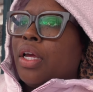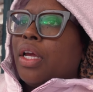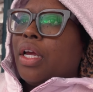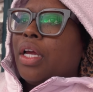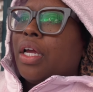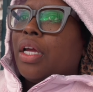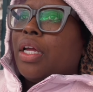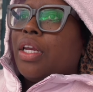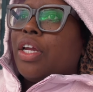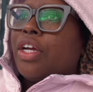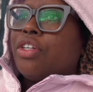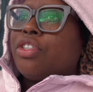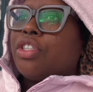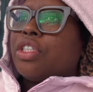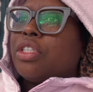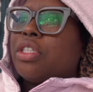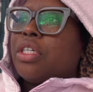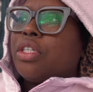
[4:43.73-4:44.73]
and they're
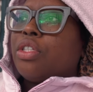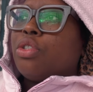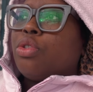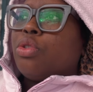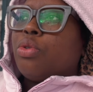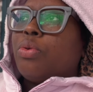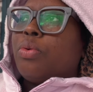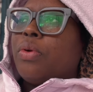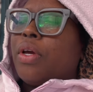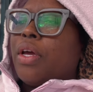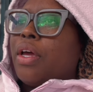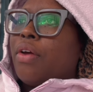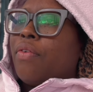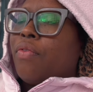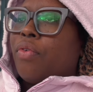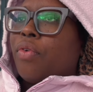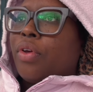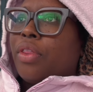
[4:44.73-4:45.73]
just into
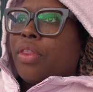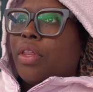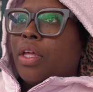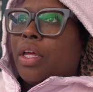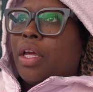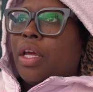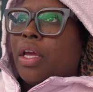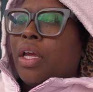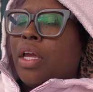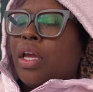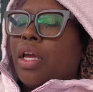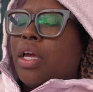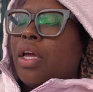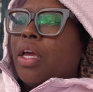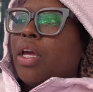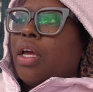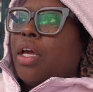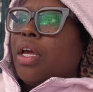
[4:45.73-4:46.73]
everything
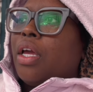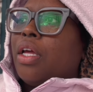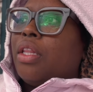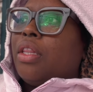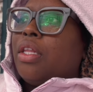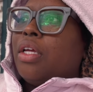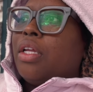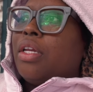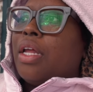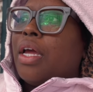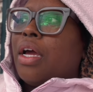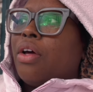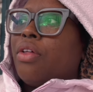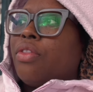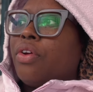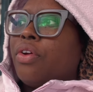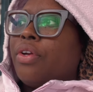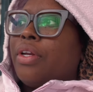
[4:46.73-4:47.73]
and then now
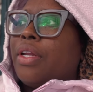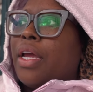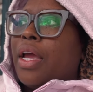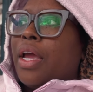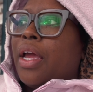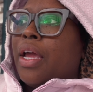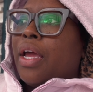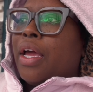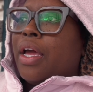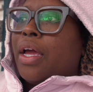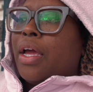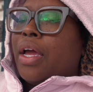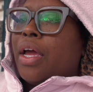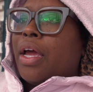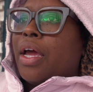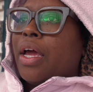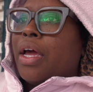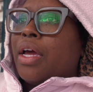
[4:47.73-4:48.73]
their dad
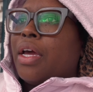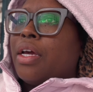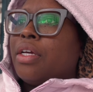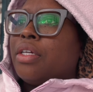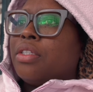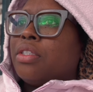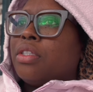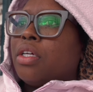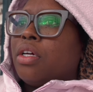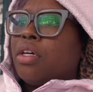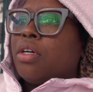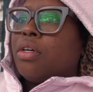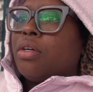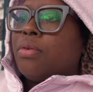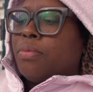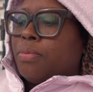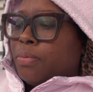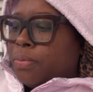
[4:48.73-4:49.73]
has
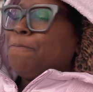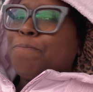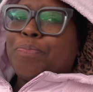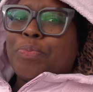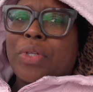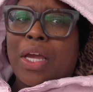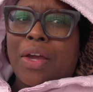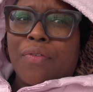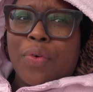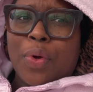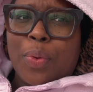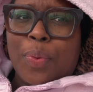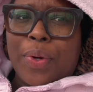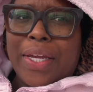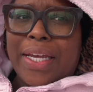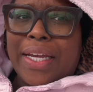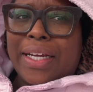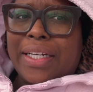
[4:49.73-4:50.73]
um, every
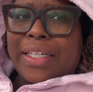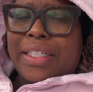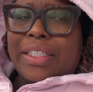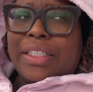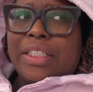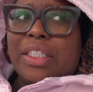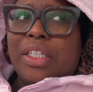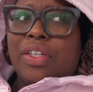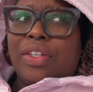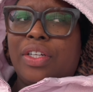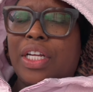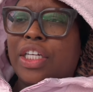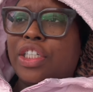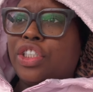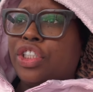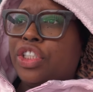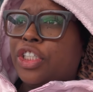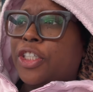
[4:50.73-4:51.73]
weekend until
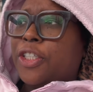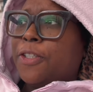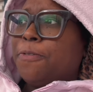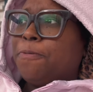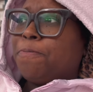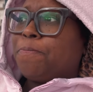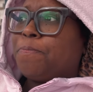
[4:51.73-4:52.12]
next year